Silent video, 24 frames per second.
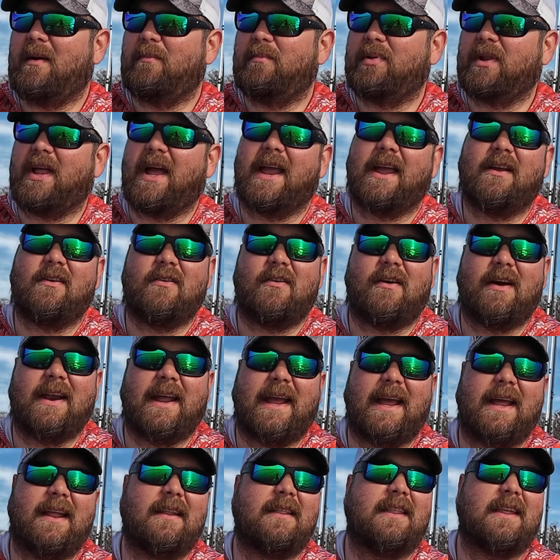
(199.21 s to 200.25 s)
blank on
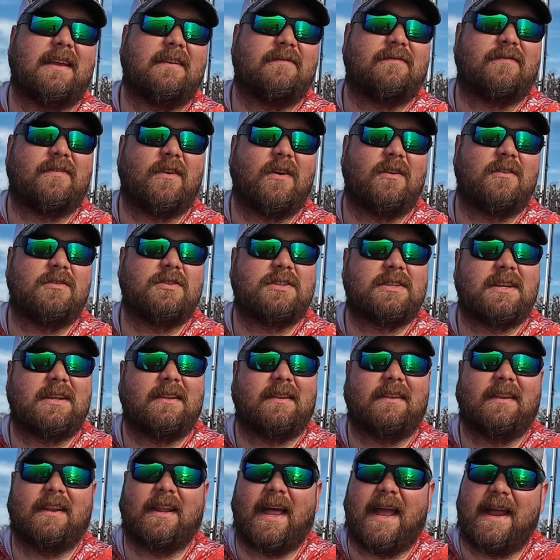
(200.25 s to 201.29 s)
it. The first
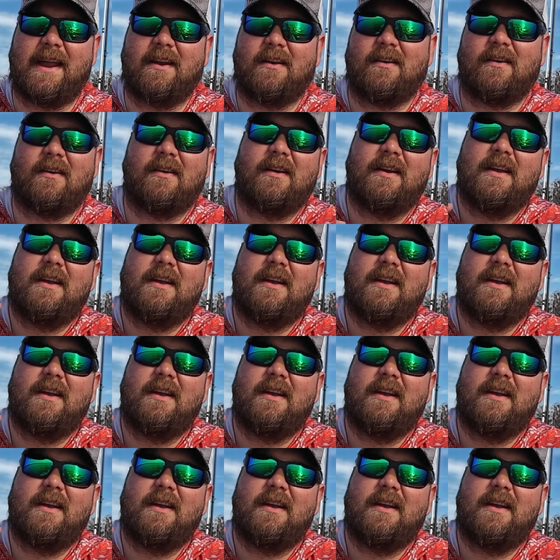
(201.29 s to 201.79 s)
layer,